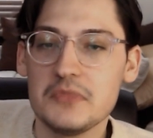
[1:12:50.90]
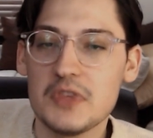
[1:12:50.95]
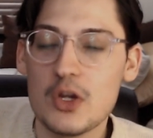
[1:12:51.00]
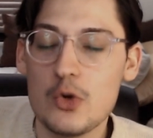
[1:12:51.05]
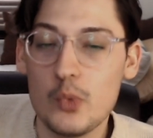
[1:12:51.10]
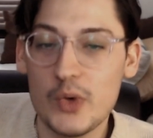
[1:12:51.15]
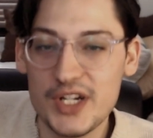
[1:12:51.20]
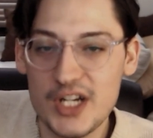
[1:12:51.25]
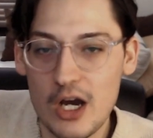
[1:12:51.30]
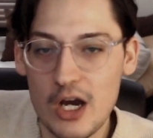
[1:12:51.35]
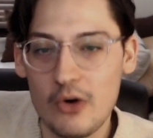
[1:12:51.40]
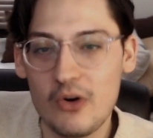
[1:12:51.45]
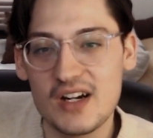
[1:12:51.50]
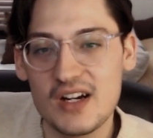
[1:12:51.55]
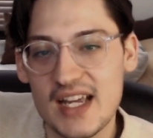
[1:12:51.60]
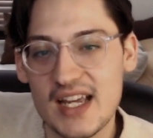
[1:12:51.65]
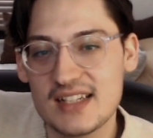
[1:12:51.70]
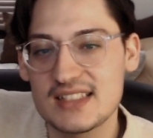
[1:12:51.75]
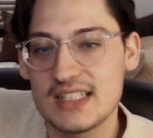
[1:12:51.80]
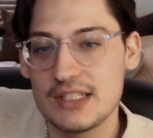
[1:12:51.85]
we know our
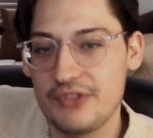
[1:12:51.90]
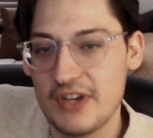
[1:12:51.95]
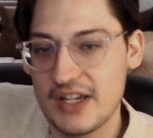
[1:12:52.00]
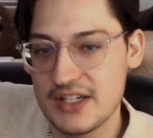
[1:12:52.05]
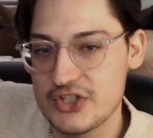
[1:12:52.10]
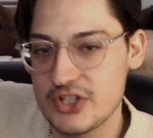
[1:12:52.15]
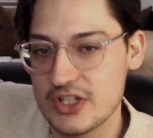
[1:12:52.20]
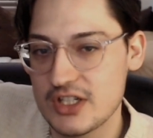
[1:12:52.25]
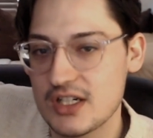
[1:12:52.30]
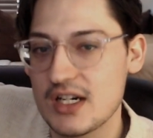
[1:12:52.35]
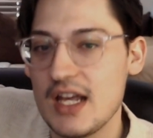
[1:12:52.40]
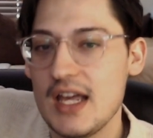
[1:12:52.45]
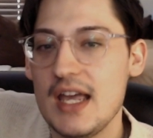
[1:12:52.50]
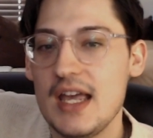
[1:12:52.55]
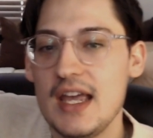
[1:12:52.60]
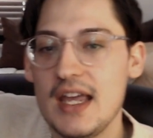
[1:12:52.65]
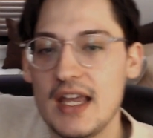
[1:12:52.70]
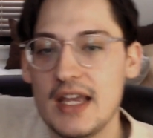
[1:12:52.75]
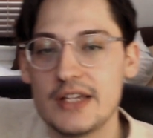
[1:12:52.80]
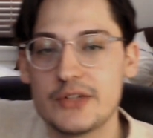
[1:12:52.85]
next adventure
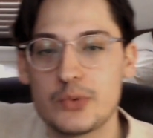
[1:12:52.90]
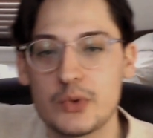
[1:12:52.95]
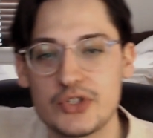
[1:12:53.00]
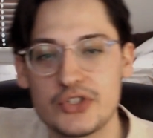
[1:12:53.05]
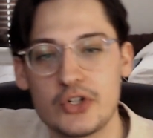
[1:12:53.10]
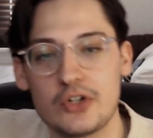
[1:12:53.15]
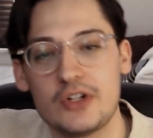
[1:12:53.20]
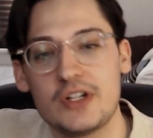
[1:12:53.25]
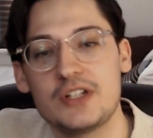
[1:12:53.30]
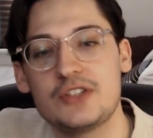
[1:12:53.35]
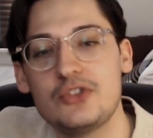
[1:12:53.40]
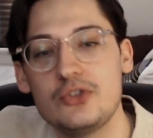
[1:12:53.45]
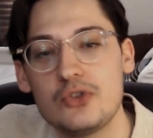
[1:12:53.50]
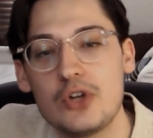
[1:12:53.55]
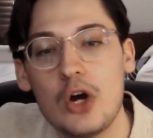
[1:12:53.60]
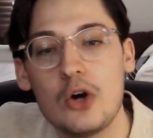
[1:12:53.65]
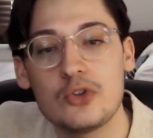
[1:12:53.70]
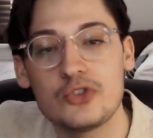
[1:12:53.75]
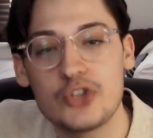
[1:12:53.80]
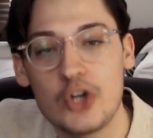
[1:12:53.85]
is returning to
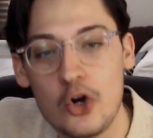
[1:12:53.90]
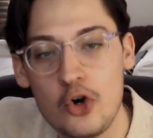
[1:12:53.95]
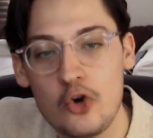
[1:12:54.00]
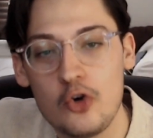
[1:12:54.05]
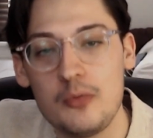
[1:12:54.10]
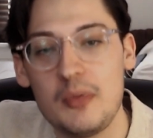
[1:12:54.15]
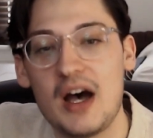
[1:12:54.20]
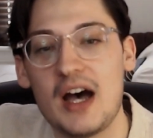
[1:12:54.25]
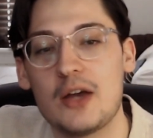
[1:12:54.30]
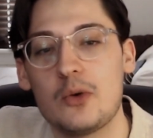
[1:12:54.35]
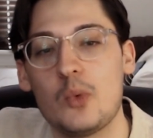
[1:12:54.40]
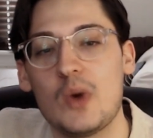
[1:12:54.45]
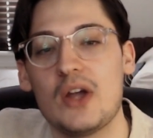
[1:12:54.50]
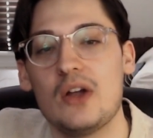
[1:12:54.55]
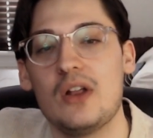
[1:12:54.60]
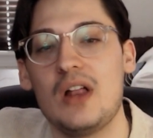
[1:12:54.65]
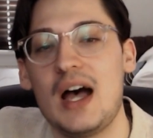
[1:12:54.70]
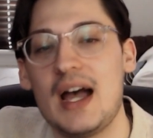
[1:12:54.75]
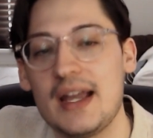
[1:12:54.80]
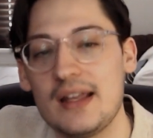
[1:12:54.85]
Gon's home on
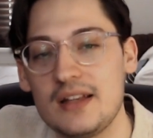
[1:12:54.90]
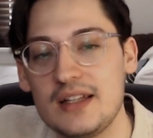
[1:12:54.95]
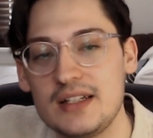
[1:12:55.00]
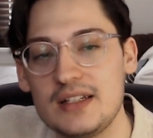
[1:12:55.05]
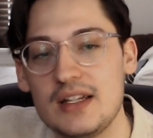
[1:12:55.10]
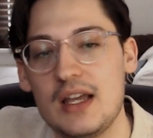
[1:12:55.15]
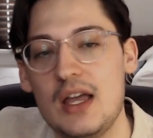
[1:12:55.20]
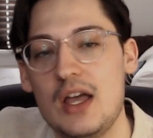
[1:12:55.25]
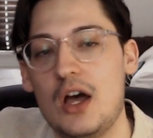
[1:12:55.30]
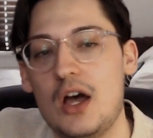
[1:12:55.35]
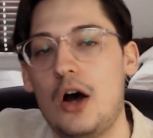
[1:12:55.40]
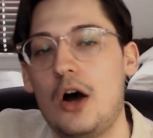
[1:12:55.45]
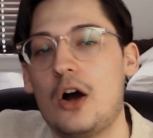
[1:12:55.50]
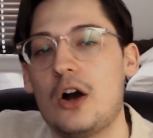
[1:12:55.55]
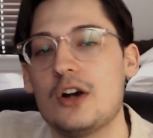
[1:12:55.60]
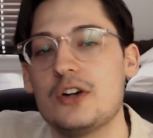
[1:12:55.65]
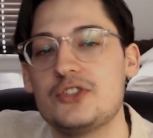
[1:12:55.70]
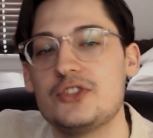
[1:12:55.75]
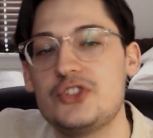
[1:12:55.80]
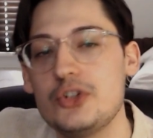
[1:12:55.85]
Whale Island.
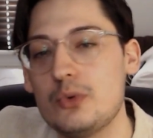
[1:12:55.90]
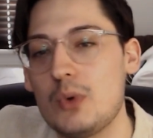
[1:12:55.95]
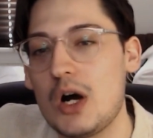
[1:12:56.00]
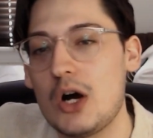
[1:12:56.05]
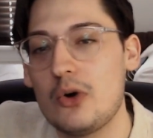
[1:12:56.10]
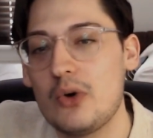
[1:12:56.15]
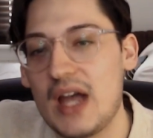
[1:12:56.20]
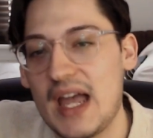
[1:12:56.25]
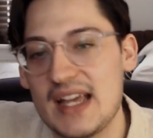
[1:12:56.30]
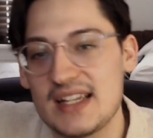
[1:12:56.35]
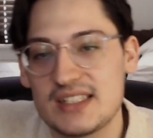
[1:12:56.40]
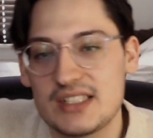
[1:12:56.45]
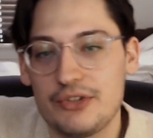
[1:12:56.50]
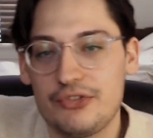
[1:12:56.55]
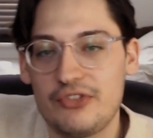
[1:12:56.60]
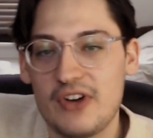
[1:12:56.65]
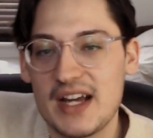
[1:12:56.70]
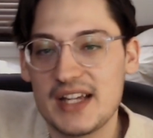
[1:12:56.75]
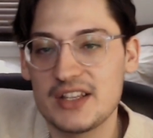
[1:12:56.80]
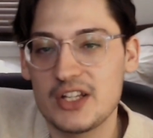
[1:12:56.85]
Our duo has to
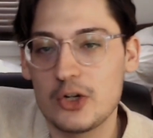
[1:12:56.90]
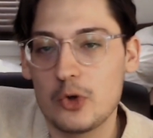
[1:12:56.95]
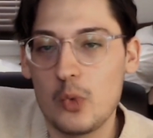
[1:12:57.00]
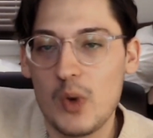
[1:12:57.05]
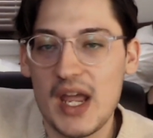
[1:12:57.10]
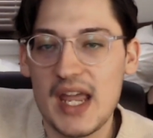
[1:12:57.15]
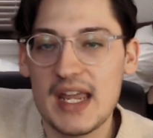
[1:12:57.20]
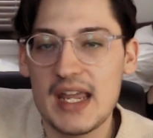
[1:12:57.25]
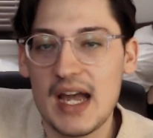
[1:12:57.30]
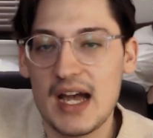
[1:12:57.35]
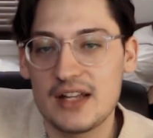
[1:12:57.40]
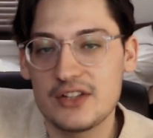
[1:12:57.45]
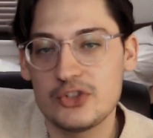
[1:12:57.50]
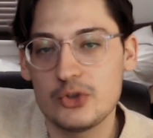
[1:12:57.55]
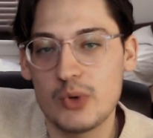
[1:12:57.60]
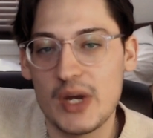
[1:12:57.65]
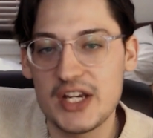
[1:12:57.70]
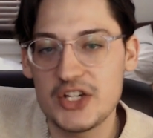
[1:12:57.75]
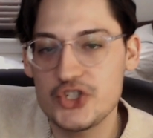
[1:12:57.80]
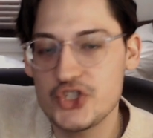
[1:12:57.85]
find their way
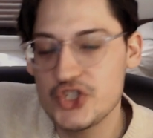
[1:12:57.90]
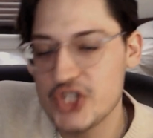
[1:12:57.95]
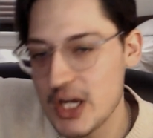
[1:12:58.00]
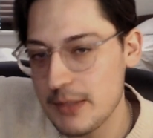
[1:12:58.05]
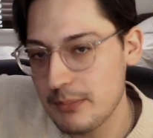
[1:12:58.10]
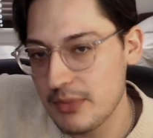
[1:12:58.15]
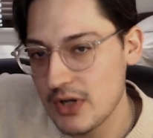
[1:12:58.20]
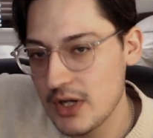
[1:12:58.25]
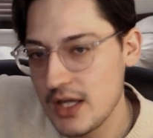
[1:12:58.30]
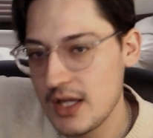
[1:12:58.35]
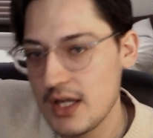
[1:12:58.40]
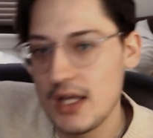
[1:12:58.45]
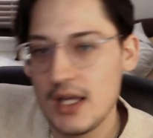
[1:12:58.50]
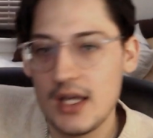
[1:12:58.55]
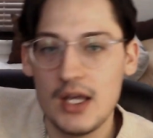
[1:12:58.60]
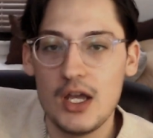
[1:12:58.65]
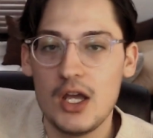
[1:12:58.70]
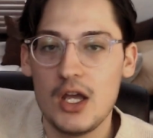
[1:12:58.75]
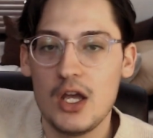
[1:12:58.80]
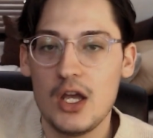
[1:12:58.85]
onto a ship,
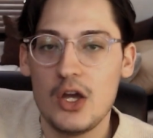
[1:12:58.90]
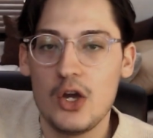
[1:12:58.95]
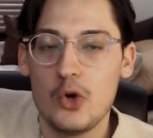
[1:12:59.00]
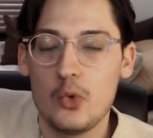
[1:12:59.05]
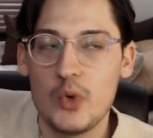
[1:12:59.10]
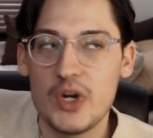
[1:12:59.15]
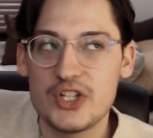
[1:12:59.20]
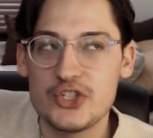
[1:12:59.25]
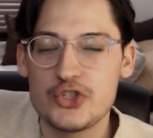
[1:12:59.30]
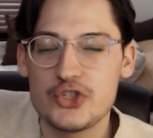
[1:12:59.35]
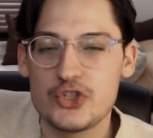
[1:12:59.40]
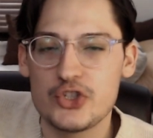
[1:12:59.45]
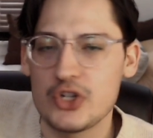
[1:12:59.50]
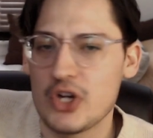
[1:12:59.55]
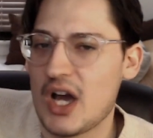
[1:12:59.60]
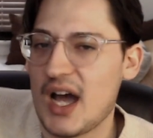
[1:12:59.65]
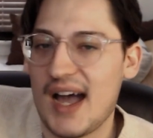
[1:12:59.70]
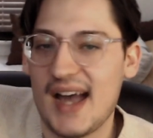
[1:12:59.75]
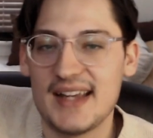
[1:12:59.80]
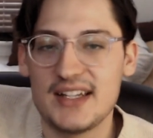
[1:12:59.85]
which
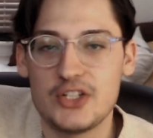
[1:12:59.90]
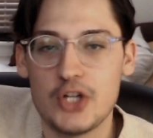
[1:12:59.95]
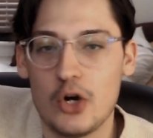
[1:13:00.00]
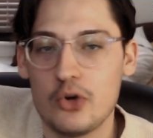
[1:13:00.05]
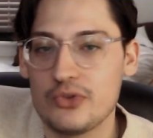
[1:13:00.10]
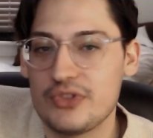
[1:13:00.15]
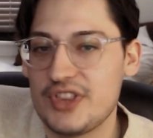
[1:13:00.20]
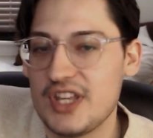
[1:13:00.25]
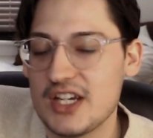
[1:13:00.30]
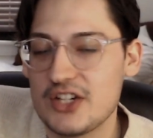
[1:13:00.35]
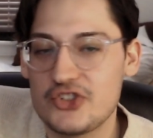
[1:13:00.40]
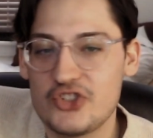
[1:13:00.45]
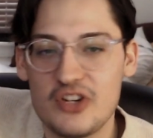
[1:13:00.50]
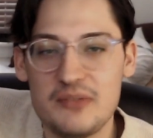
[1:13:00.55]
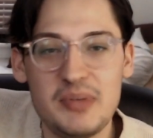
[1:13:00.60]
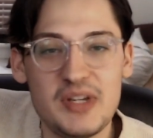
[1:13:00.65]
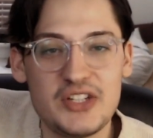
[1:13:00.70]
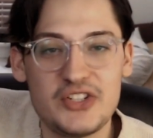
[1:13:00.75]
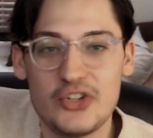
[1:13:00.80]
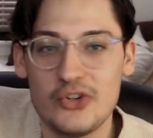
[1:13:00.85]
I don't think should
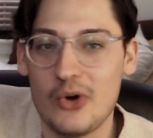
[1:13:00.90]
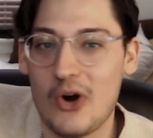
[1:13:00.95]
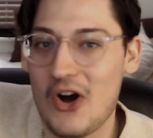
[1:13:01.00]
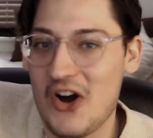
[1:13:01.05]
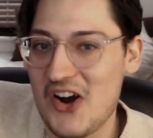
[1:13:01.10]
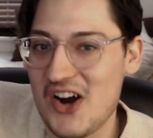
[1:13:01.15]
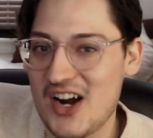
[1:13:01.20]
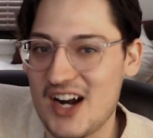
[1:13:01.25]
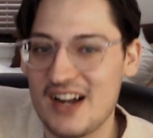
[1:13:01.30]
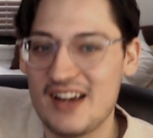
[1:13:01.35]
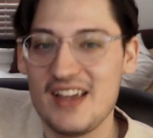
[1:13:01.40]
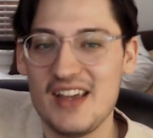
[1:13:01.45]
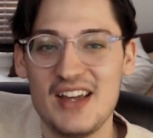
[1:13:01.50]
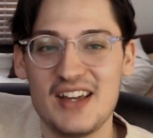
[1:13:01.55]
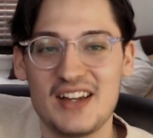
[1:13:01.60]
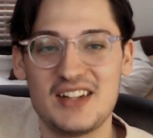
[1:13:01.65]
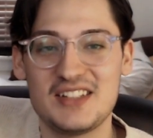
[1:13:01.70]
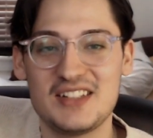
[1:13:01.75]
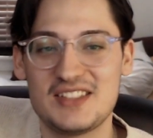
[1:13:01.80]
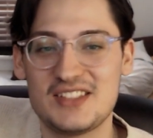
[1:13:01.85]
be too hard,
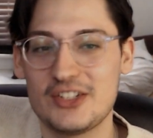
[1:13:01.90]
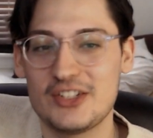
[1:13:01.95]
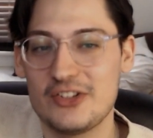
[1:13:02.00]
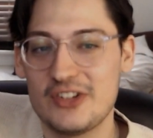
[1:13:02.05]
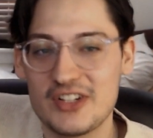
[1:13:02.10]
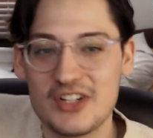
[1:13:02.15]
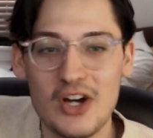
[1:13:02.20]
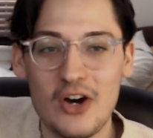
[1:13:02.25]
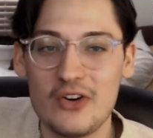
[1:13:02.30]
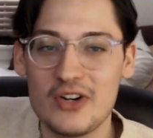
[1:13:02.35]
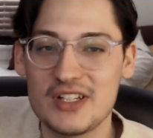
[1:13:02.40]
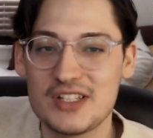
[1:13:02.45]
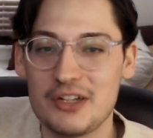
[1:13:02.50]
considering Gon is